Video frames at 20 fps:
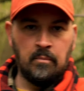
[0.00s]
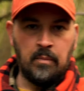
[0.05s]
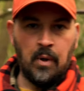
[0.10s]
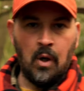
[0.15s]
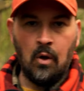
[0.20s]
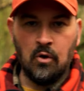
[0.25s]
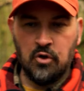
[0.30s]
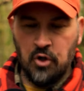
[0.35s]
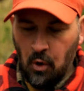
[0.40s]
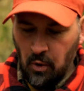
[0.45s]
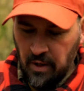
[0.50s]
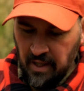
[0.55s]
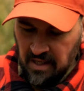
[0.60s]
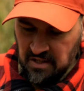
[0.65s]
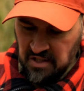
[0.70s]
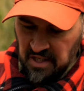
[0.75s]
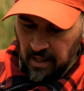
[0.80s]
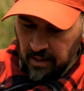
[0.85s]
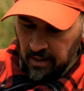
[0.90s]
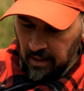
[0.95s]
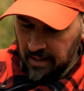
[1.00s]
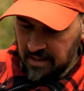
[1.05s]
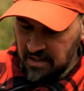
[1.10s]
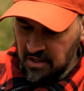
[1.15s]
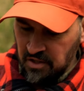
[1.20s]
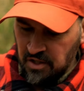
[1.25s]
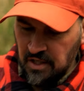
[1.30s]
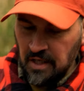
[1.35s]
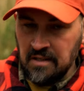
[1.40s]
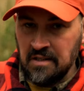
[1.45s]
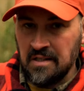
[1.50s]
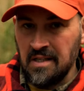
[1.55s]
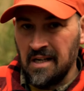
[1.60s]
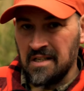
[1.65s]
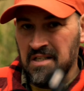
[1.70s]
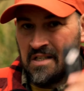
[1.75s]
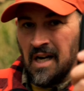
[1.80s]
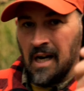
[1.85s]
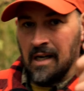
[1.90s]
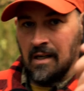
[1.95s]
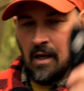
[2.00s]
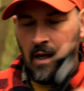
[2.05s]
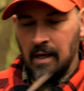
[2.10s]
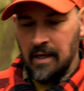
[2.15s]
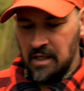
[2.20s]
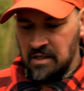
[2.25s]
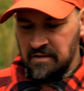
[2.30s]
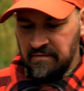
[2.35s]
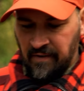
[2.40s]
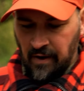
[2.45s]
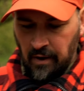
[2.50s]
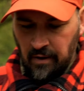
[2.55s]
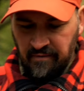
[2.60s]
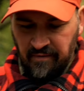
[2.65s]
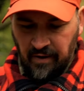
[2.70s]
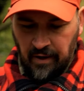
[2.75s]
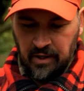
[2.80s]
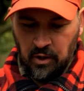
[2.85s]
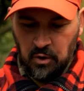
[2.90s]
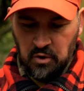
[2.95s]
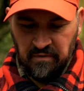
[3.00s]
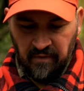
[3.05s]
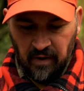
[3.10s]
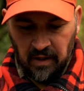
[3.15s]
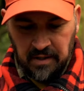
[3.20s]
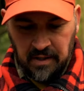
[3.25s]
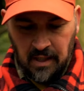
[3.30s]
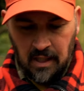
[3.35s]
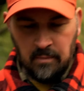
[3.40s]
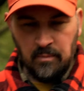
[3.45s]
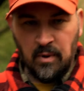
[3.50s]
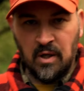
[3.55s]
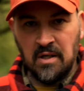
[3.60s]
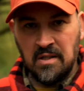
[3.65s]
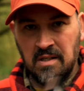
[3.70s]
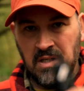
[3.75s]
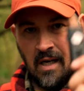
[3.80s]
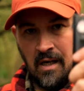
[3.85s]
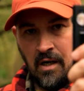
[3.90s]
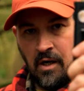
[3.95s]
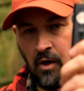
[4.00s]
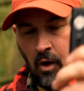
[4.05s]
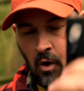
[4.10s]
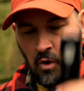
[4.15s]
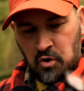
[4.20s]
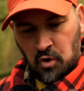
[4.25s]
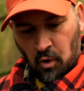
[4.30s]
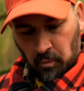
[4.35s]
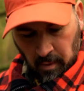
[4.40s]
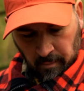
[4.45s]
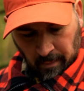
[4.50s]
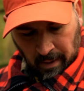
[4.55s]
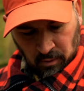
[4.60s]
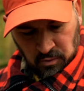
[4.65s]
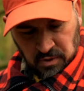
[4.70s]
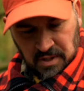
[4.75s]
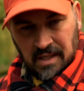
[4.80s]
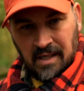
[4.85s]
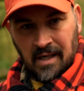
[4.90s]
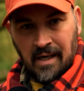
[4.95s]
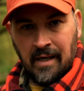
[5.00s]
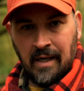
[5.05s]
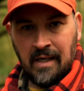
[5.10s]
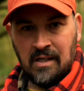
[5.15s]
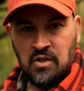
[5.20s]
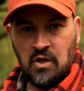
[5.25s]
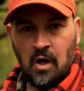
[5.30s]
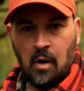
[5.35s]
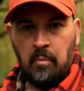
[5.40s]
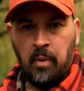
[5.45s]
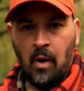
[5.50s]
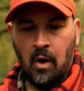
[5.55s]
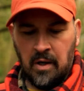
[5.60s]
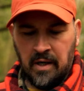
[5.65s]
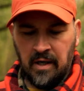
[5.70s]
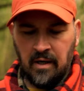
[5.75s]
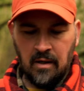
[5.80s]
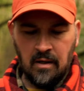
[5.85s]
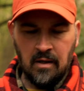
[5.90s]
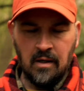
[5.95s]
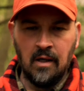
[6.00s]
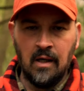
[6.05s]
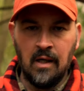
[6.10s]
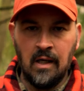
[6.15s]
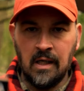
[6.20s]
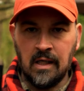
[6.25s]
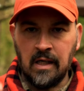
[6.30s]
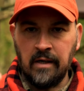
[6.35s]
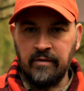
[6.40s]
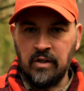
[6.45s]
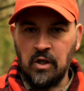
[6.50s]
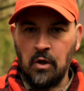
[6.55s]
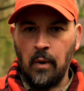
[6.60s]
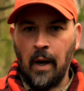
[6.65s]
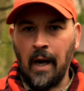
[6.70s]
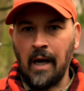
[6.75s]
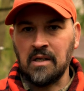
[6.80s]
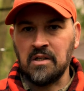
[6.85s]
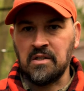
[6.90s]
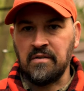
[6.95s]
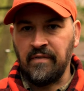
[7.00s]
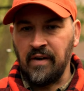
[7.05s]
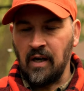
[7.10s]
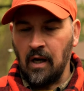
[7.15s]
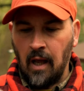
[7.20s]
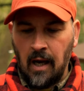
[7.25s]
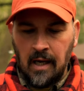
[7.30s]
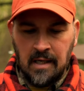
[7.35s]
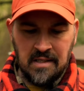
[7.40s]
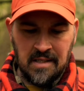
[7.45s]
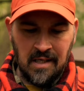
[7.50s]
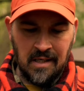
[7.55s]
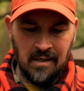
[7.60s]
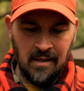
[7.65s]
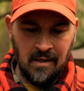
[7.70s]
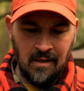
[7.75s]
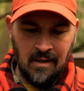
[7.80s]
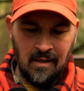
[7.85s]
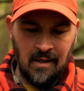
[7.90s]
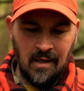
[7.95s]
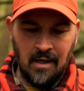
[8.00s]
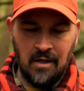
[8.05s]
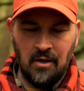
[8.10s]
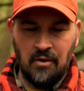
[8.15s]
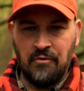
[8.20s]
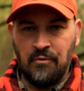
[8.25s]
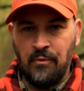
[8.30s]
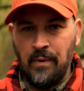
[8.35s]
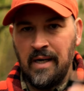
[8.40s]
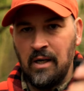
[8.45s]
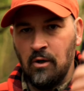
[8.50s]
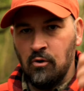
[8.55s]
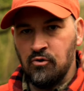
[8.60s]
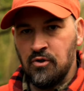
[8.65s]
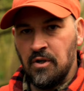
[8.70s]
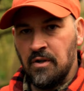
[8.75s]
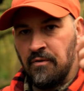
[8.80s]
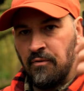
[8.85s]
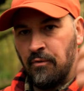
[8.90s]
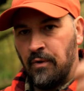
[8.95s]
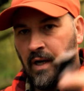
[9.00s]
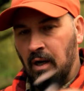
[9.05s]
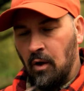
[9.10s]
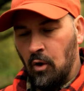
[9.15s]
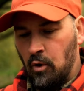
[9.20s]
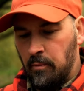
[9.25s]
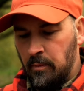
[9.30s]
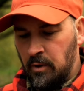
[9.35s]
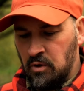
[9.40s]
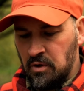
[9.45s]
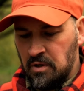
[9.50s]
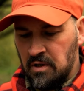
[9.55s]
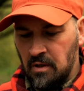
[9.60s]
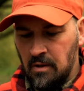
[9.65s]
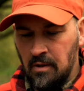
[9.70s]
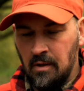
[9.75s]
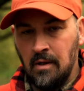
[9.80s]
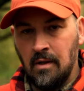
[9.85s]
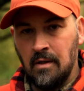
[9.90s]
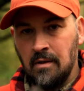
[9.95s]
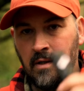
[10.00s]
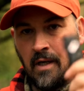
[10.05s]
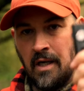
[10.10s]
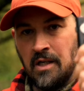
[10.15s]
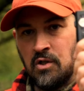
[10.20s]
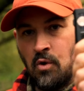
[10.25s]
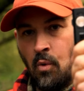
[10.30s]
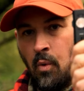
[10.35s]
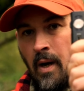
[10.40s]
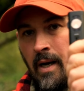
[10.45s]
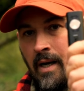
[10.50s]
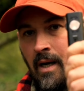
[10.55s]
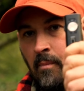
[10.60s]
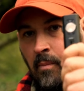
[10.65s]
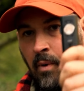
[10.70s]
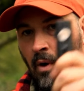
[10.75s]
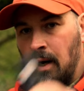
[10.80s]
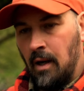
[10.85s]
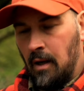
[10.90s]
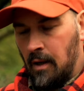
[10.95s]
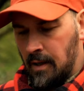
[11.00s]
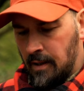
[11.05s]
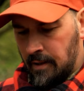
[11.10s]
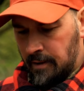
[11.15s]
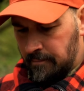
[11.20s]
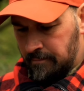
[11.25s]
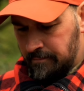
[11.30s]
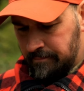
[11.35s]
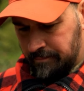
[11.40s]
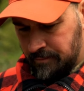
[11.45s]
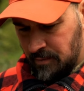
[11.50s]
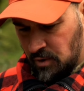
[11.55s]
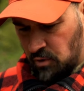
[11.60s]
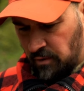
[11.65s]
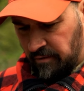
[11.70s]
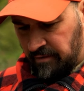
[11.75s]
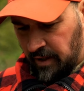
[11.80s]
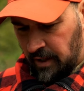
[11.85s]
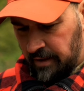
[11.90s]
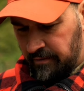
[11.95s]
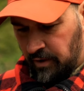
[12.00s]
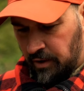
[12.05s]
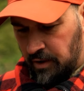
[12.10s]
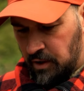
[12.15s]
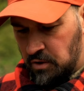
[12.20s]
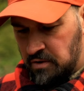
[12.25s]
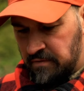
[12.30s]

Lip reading: But all joking aside, ladies and gents, that side light is very, very useful indeed, because that can also be mounted in a top pocket, giving you hands-free lighting, and at 303 lumens, that is quite a bright light. So very, very